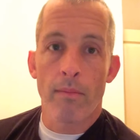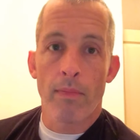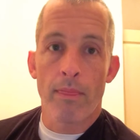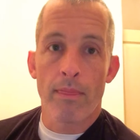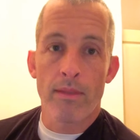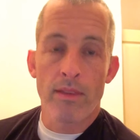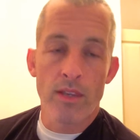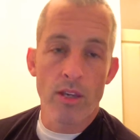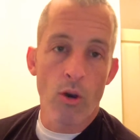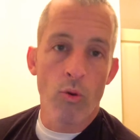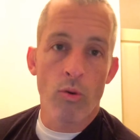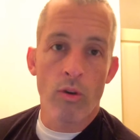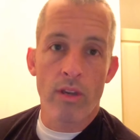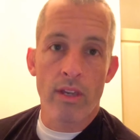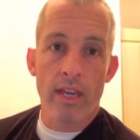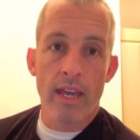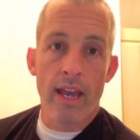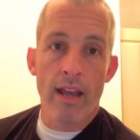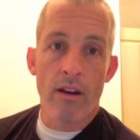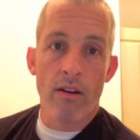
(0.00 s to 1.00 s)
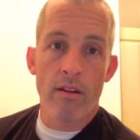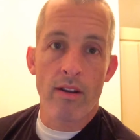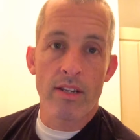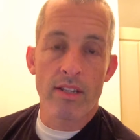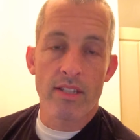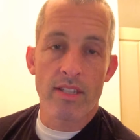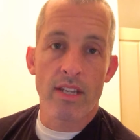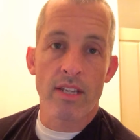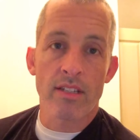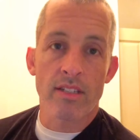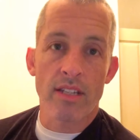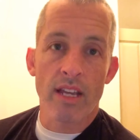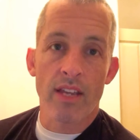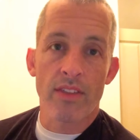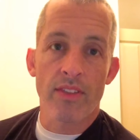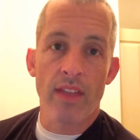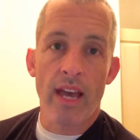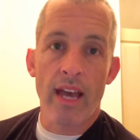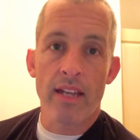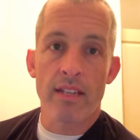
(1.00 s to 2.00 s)
yoke carries, things
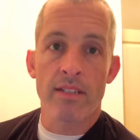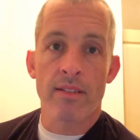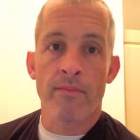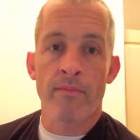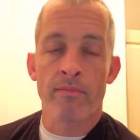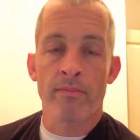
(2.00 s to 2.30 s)
like that.